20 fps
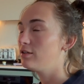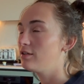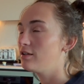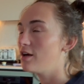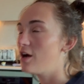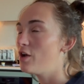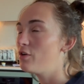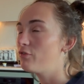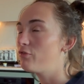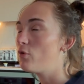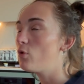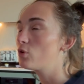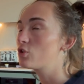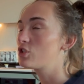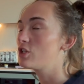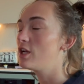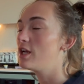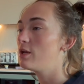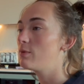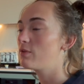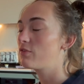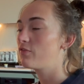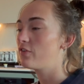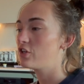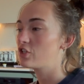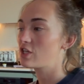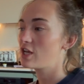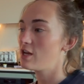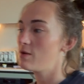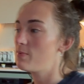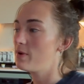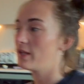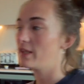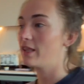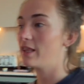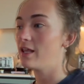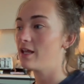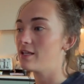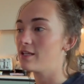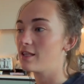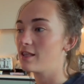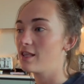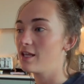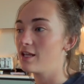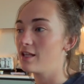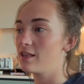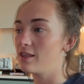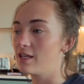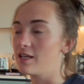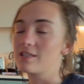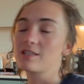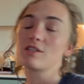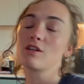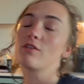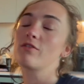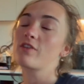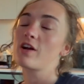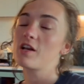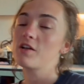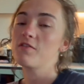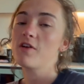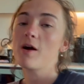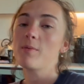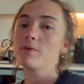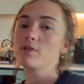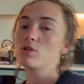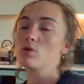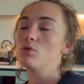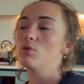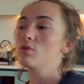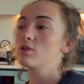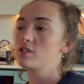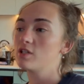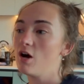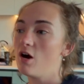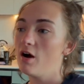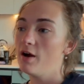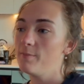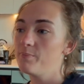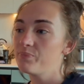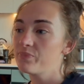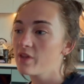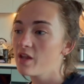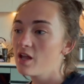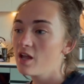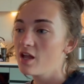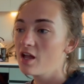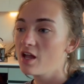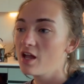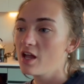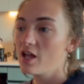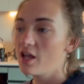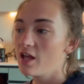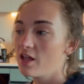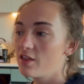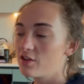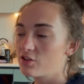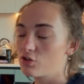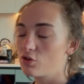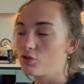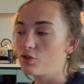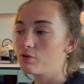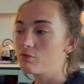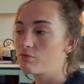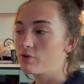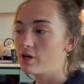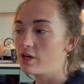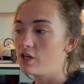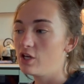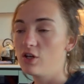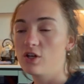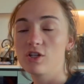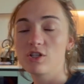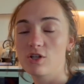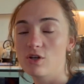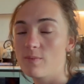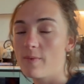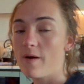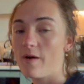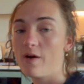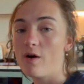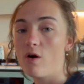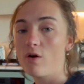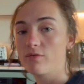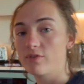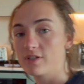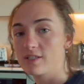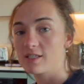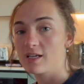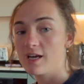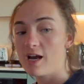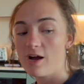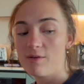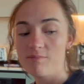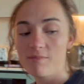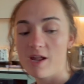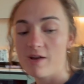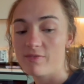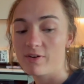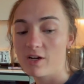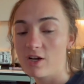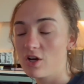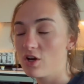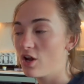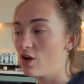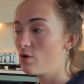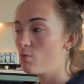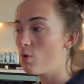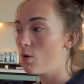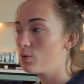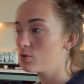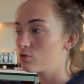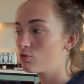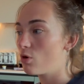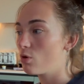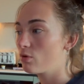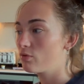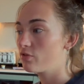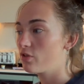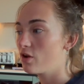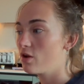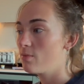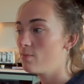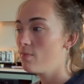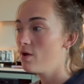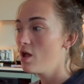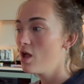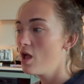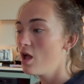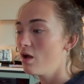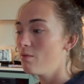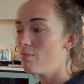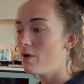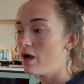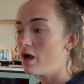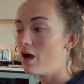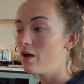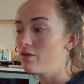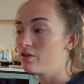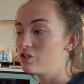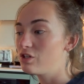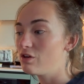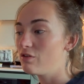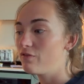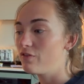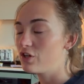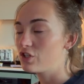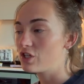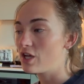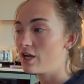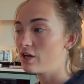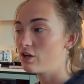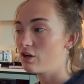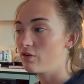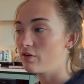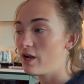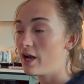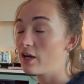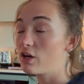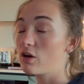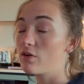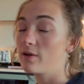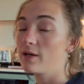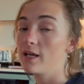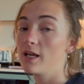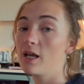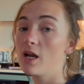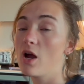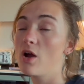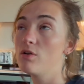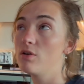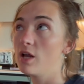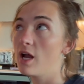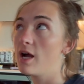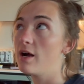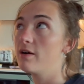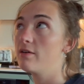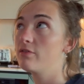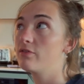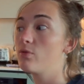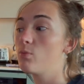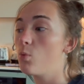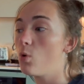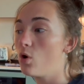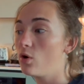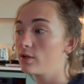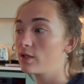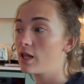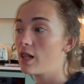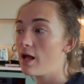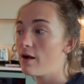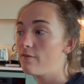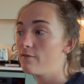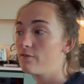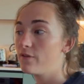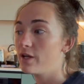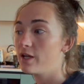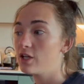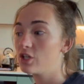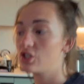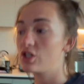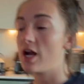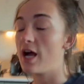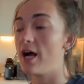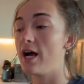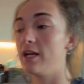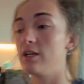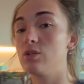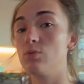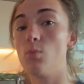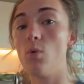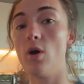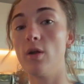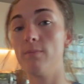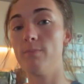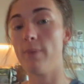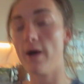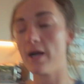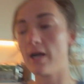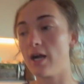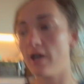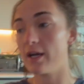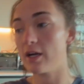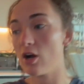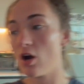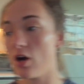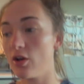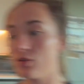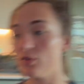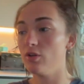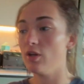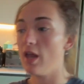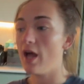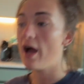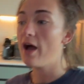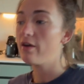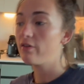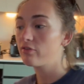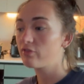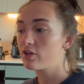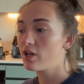Unfortunately with fish keeping, this stuff kind of happens all the time. There's nothing really you can do about it. Obviously, I'm never going to know what was wrong with them. My other two fish that I currently only have one clownfish and one bang-eye cardinal left.